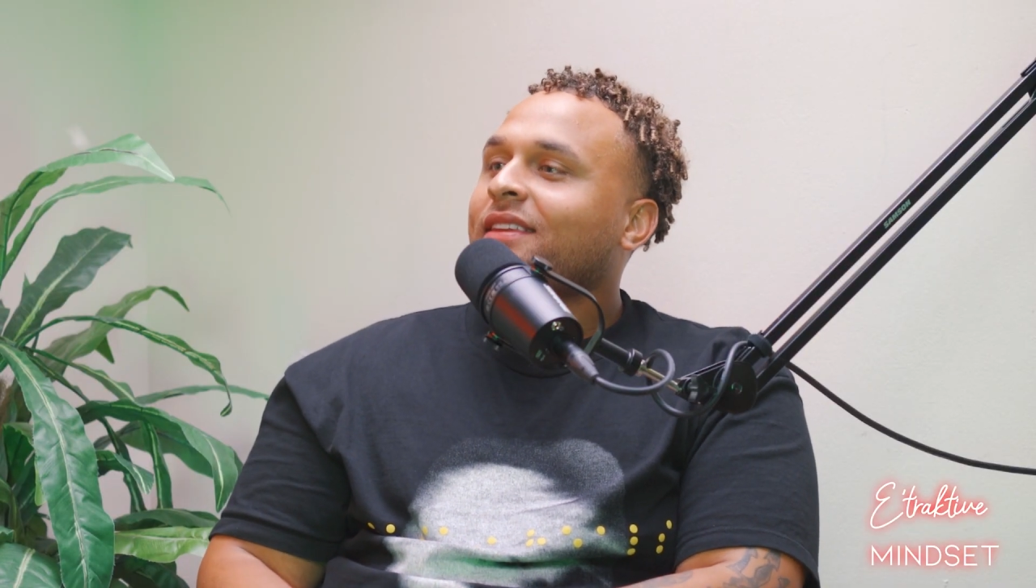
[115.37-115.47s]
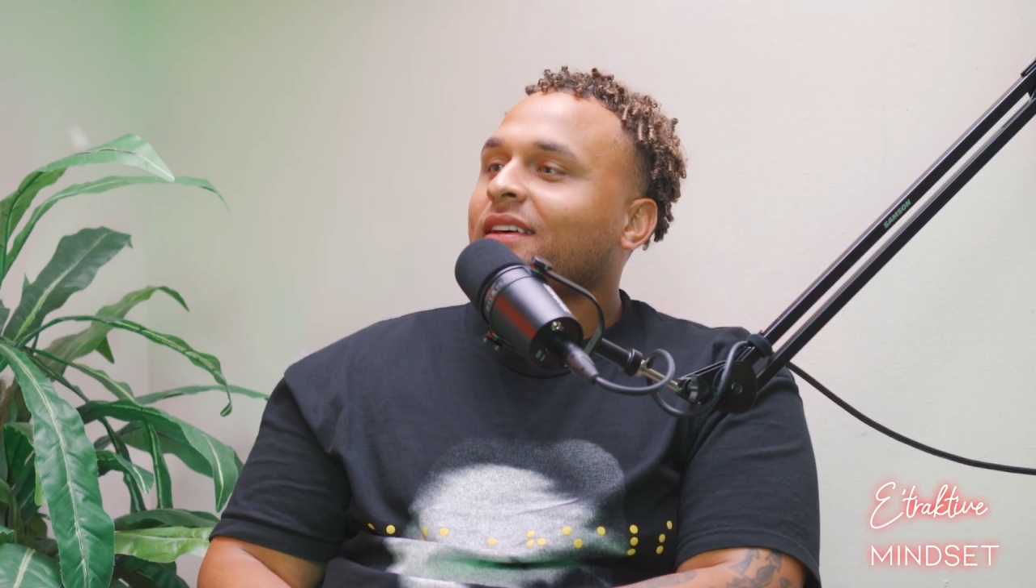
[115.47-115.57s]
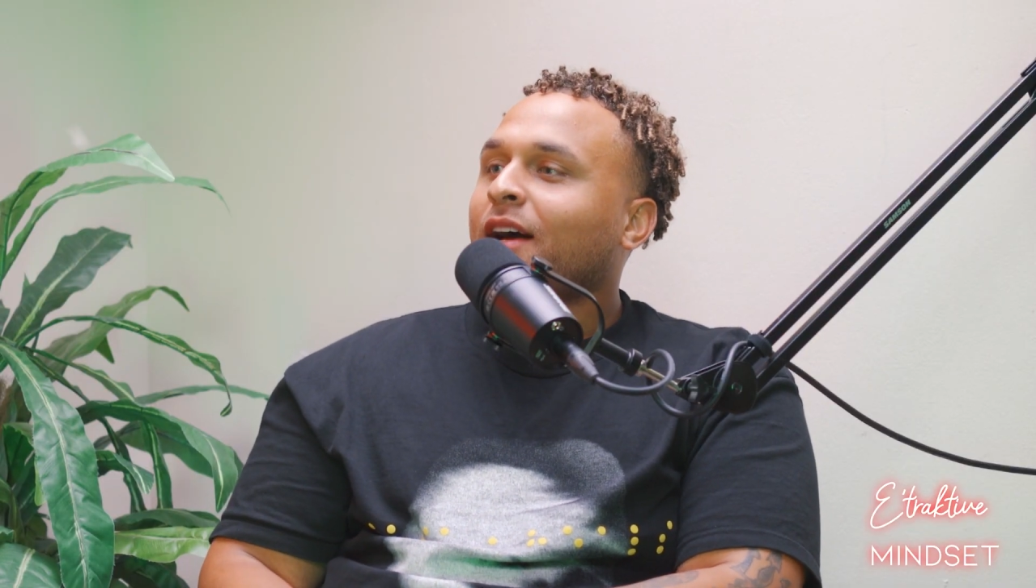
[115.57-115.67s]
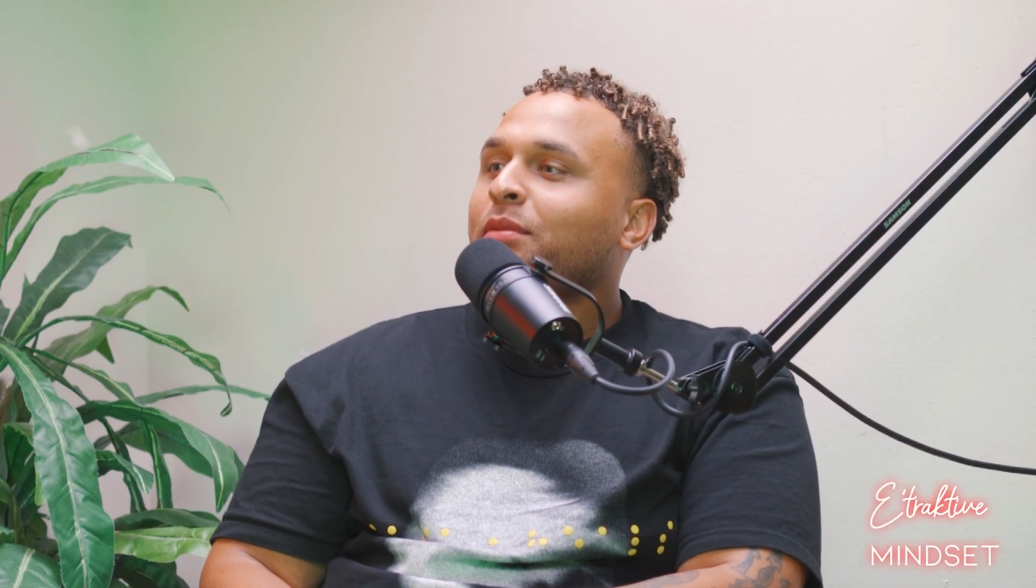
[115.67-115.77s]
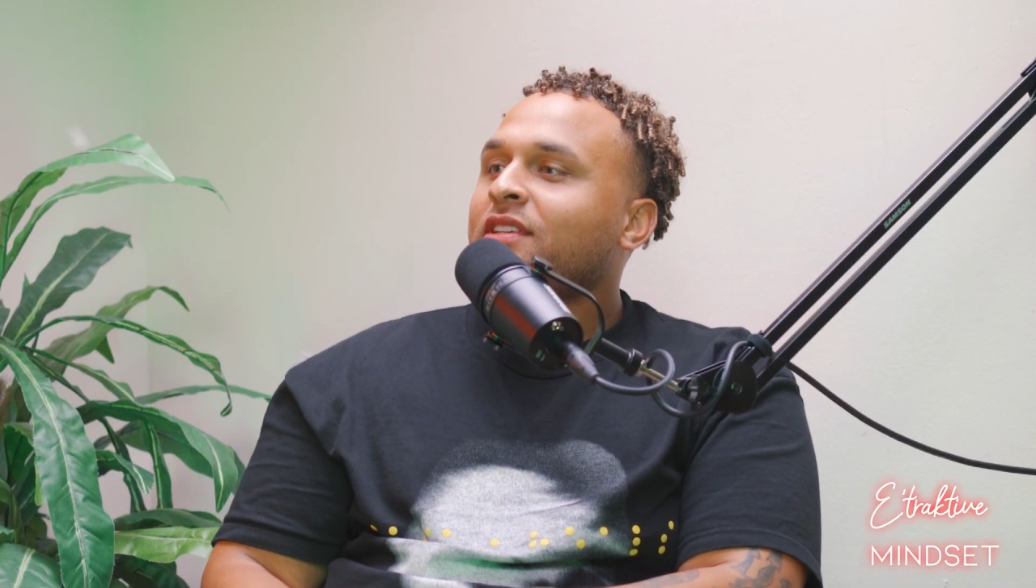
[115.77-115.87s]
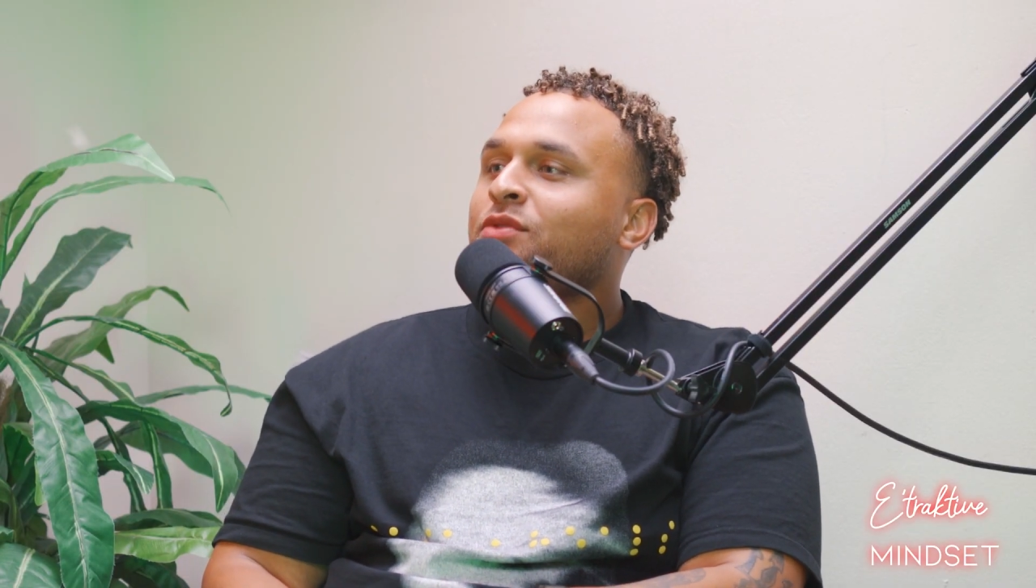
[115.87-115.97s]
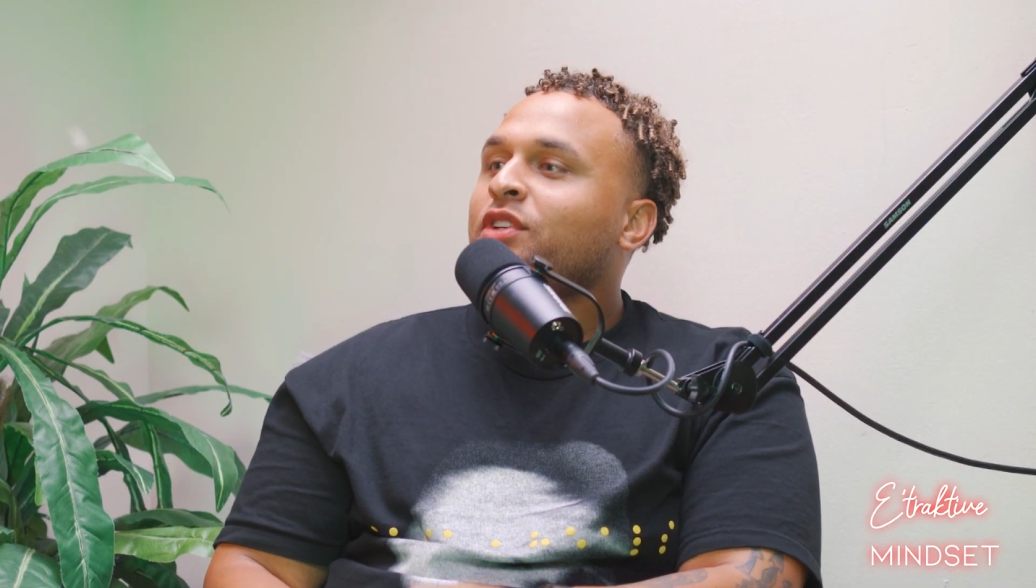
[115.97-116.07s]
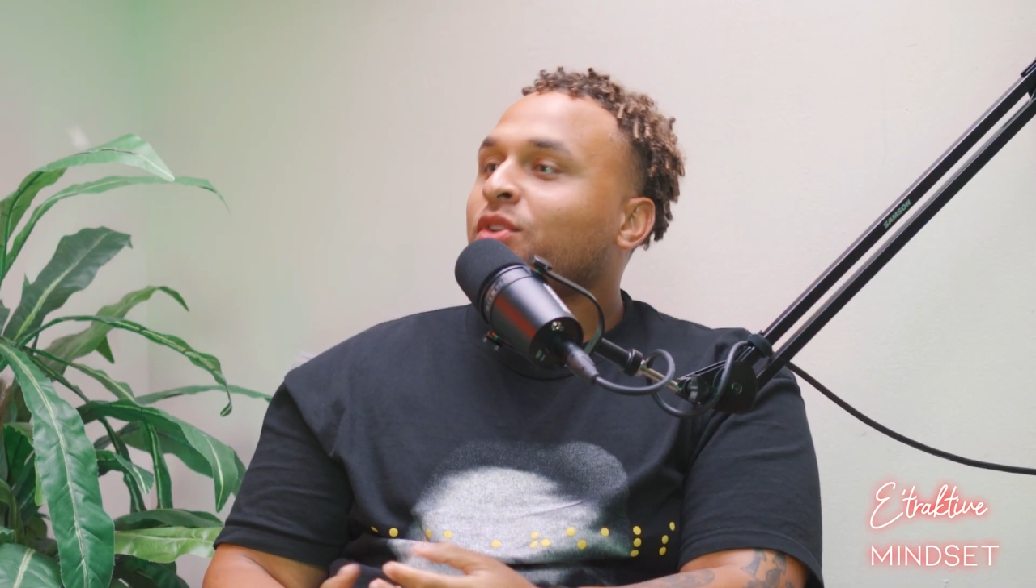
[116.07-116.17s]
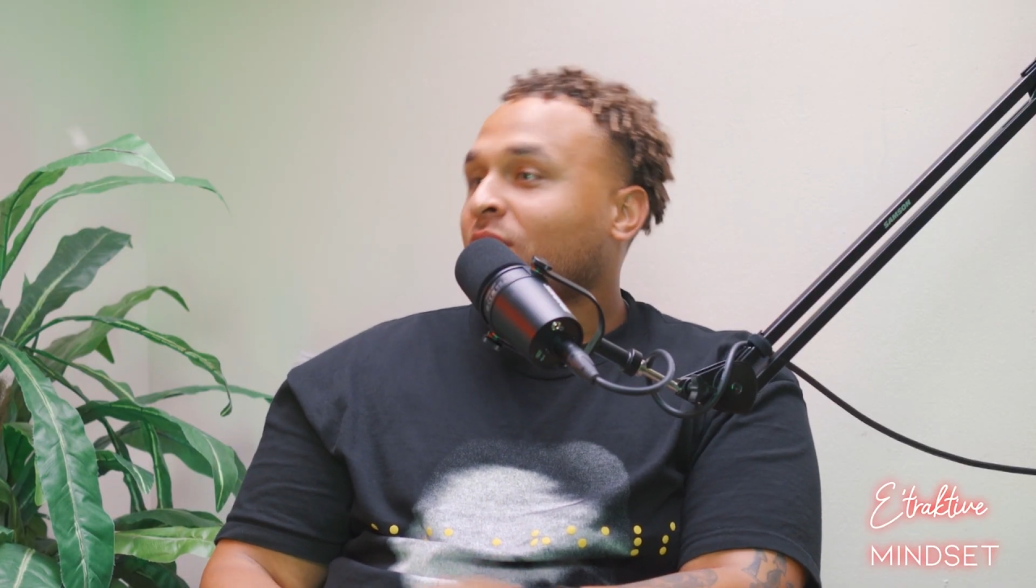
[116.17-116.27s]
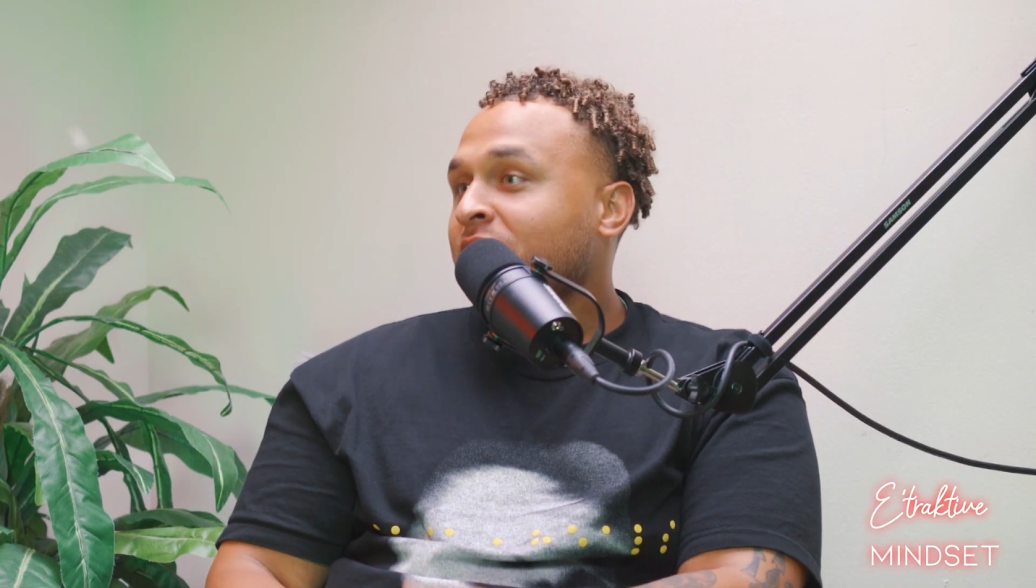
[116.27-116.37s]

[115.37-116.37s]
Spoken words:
I believe we do